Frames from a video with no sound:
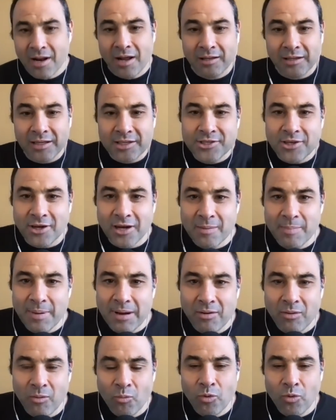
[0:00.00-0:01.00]
Let's talk
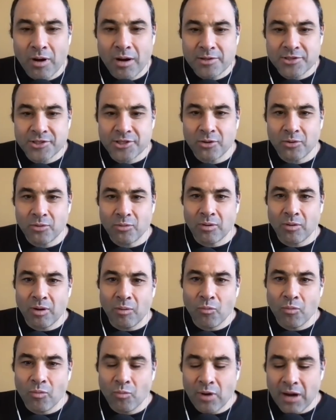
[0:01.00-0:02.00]
about so
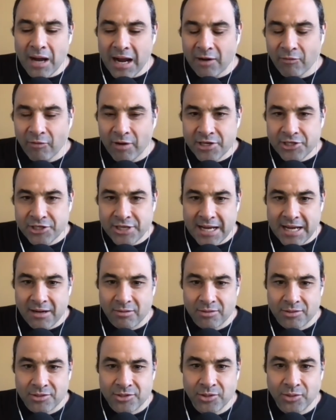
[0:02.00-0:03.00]
when I reached
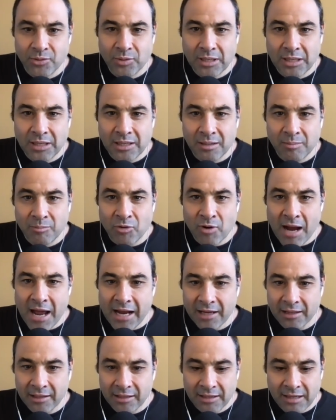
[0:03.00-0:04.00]
out to
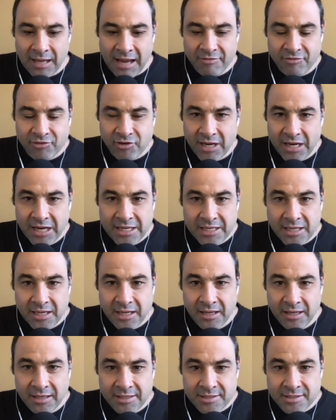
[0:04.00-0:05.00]
Maragula after he did
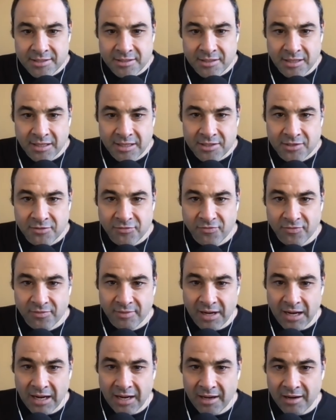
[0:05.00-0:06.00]
his
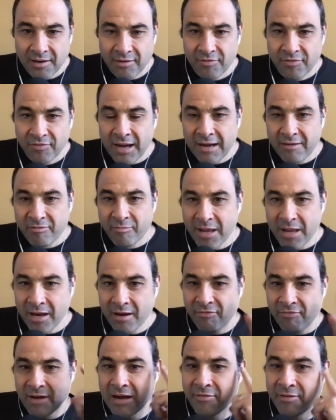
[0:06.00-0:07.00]

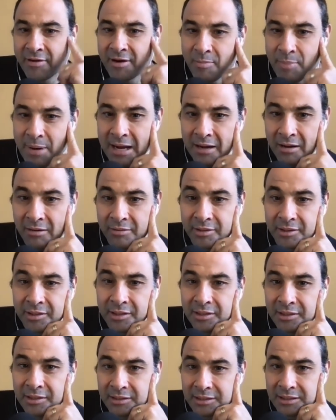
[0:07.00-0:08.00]
5-minute, 500-pound
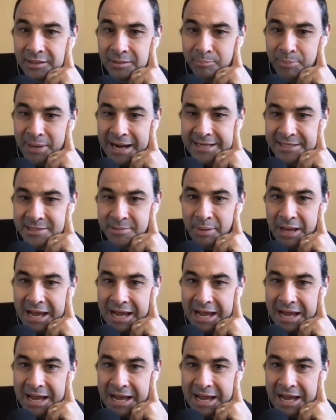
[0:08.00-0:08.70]
back-to-back.